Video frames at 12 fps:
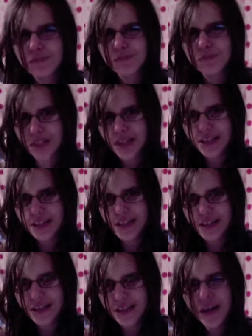
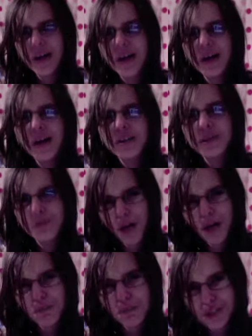bloody
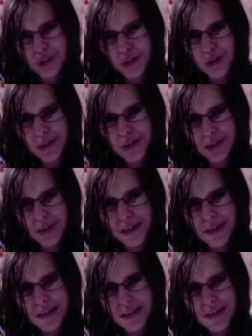department store
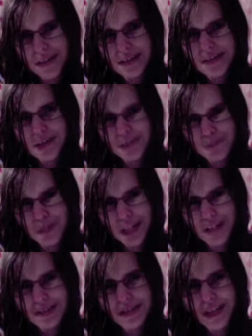just
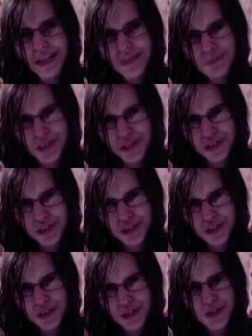because it has a picture
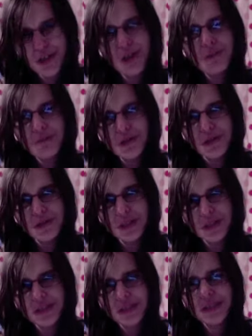of
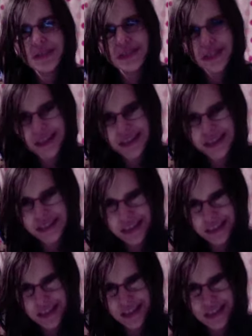Princess Celestia
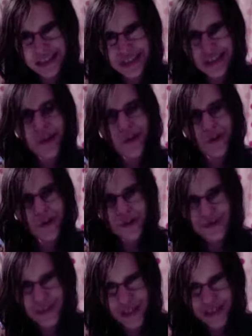on it or
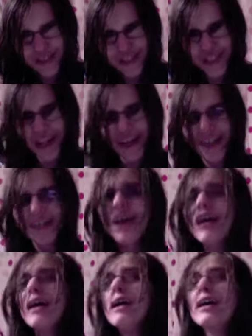Fluttershy.
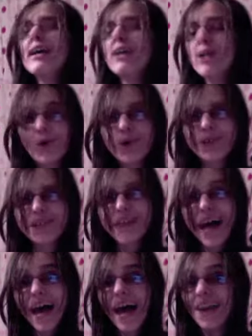Who did
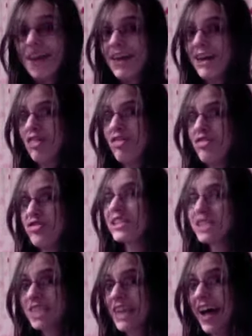that? This
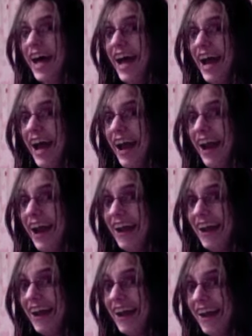
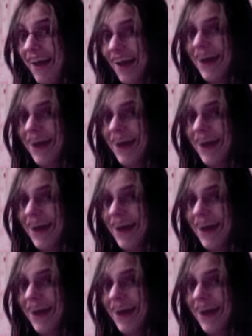guy!